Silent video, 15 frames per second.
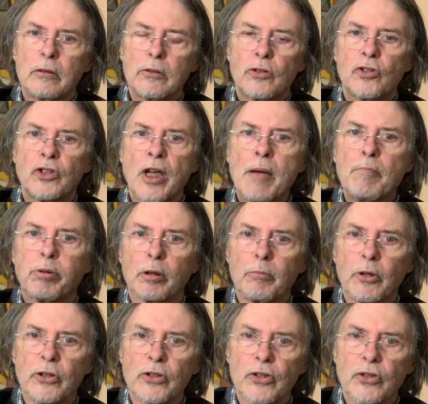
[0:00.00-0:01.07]

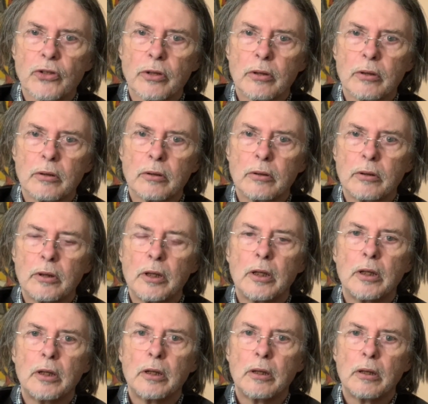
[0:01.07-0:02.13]
temperaments.
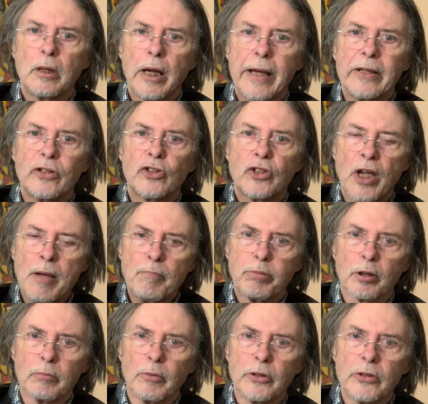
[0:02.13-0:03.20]
A
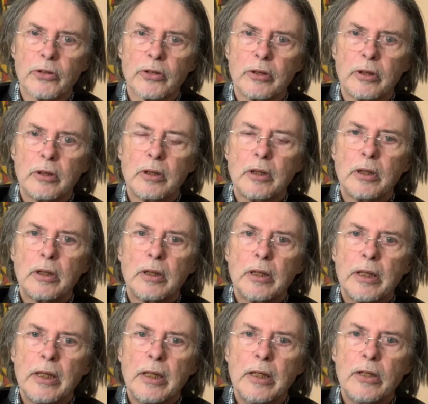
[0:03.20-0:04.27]
temperament
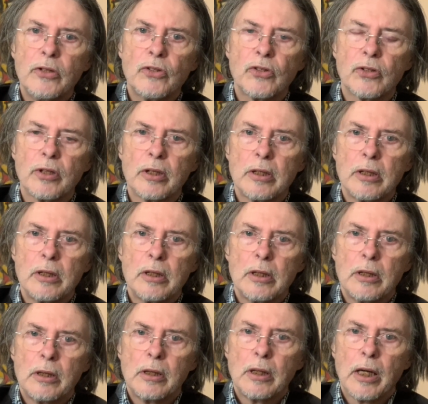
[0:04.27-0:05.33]
is
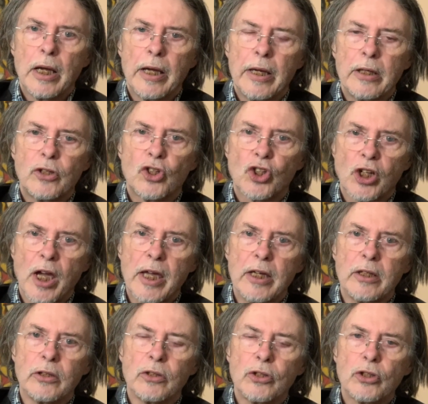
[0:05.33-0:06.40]
a
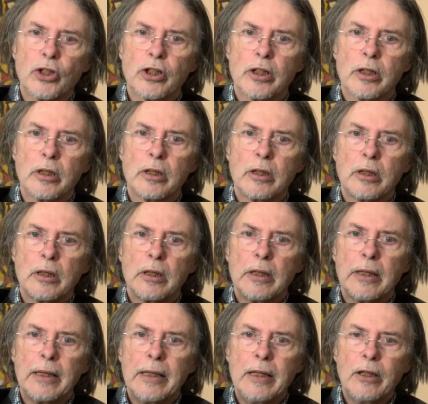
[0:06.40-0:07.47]
change
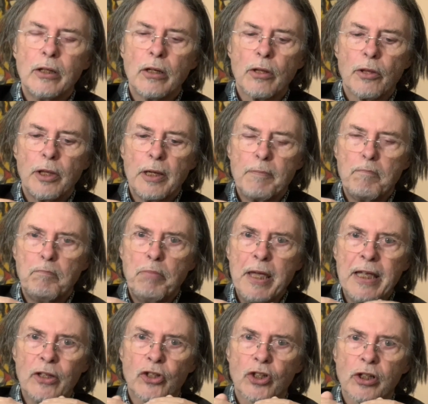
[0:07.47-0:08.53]
in the
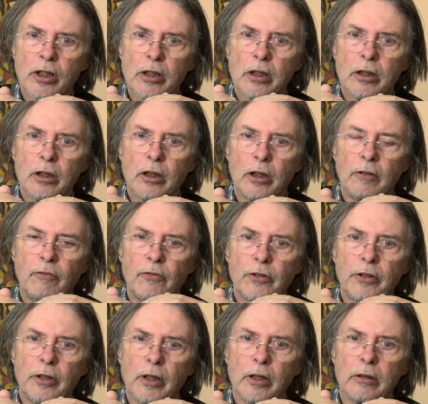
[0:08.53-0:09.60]
pitch of the
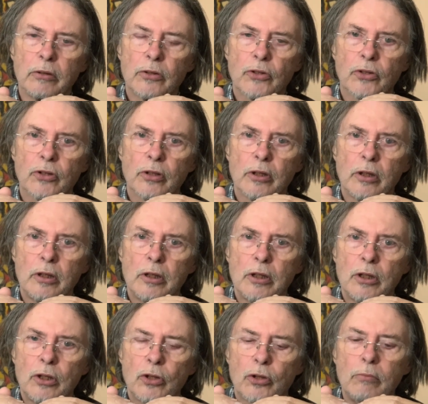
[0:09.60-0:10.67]
notes
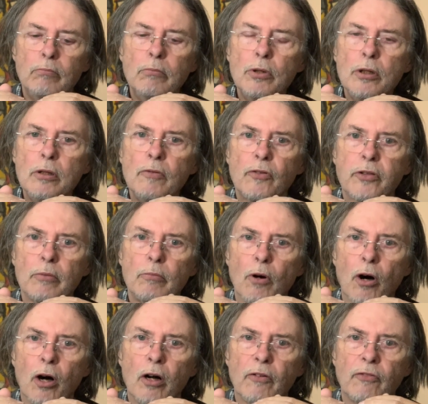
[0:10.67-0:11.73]
to move them
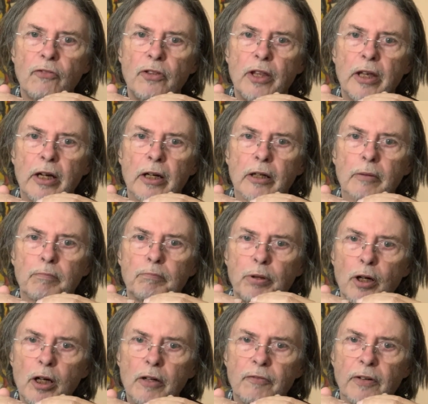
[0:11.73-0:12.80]
off their
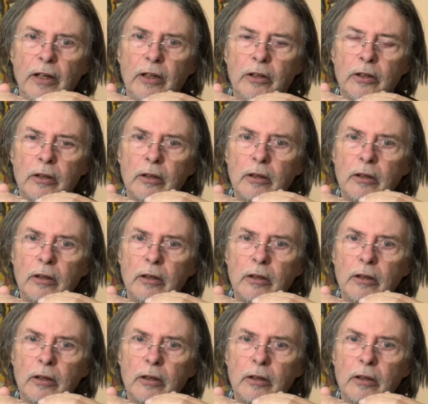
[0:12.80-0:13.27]
perfect